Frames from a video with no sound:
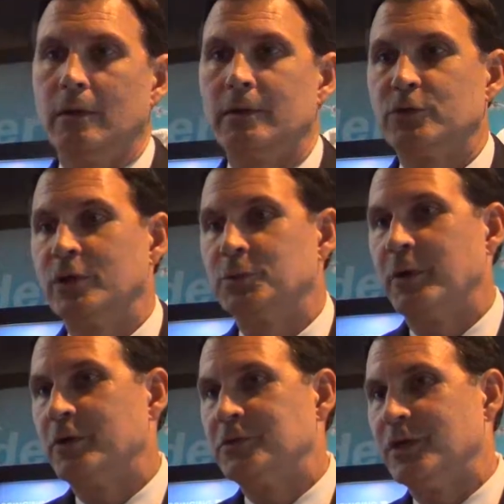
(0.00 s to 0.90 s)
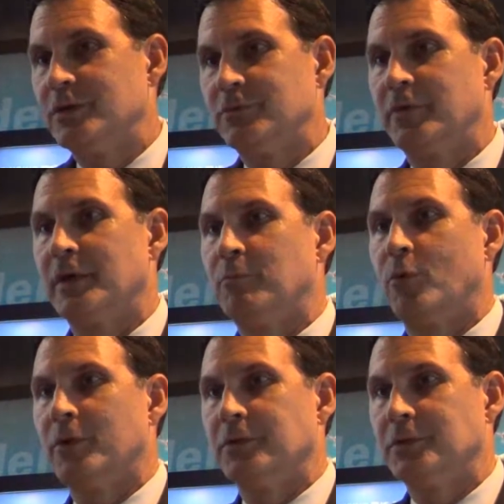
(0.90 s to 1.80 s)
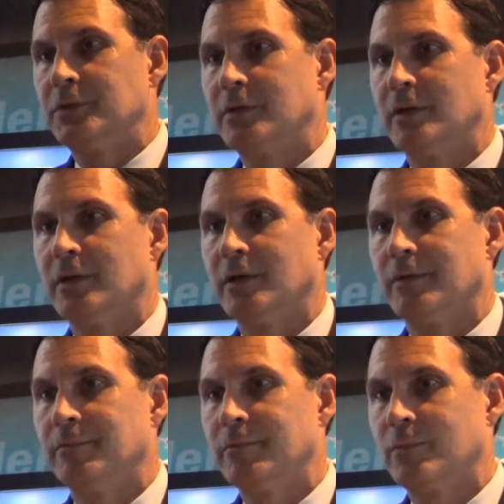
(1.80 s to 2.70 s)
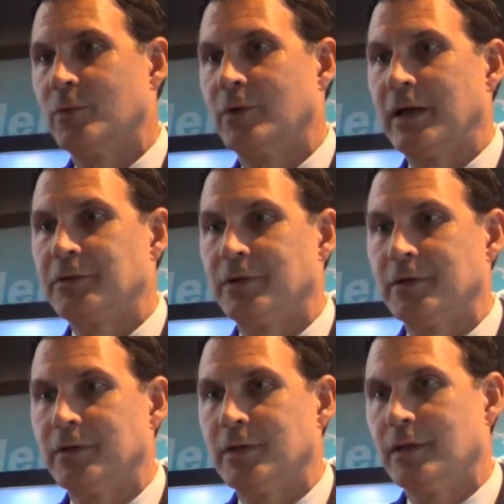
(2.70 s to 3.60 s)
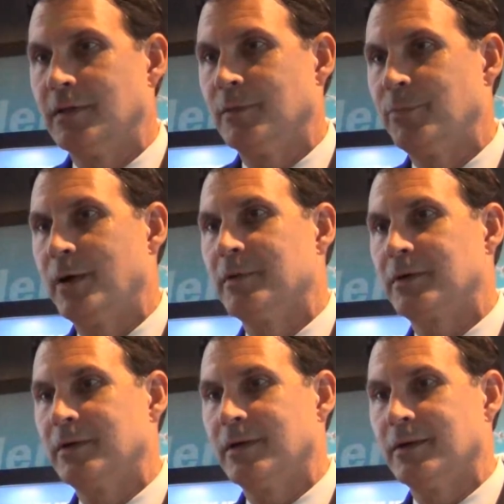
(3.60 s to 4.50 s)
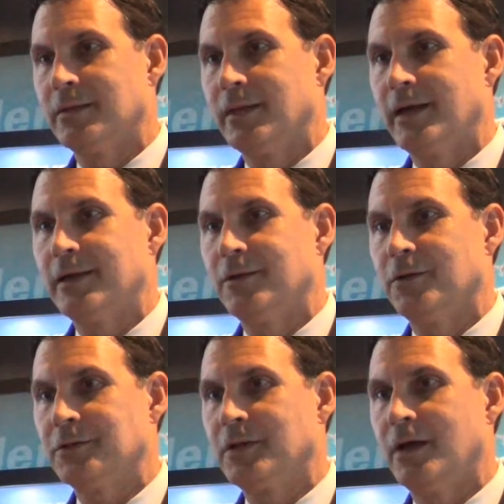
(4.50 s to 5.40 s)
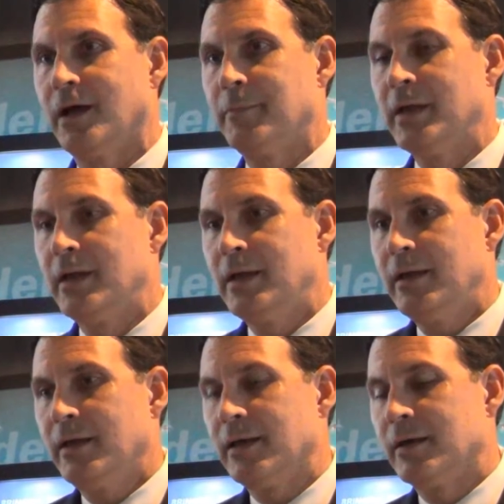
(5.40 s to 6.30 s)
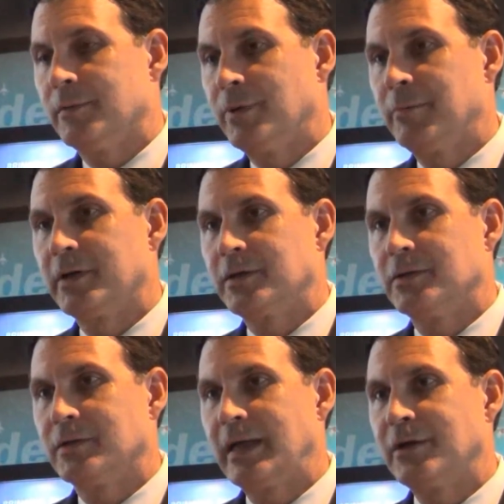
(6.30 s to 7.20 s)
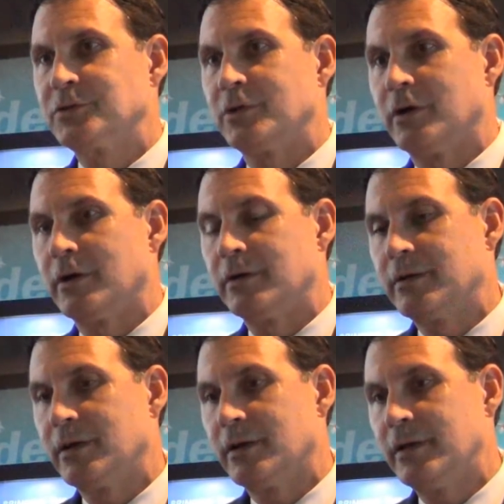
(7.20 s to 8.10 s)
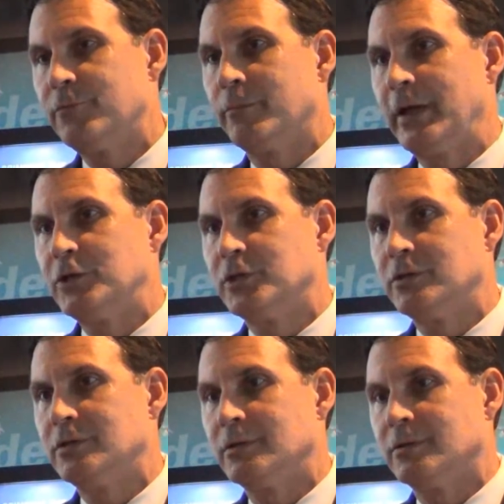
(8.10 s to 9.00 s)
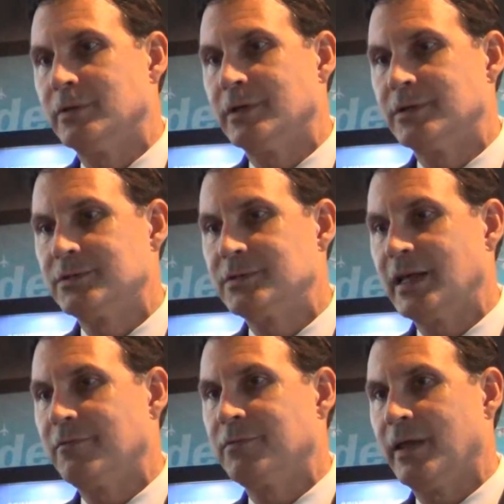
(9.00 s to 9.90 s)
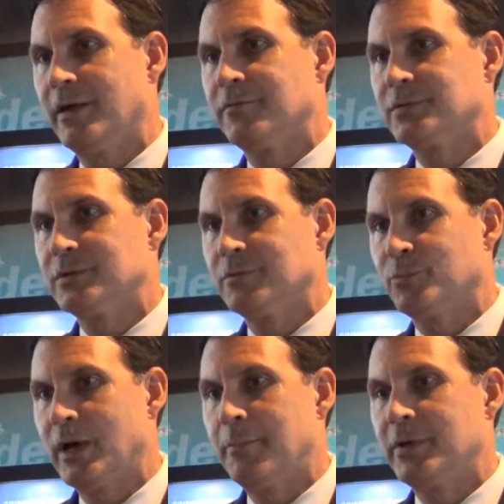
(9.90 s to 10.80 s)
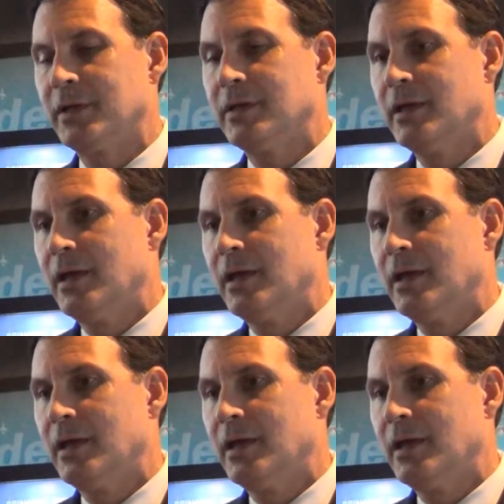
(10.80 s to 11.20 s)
Now, transparency is very important. We're out there in the public light all the time. Public counts on our information to save lives and property.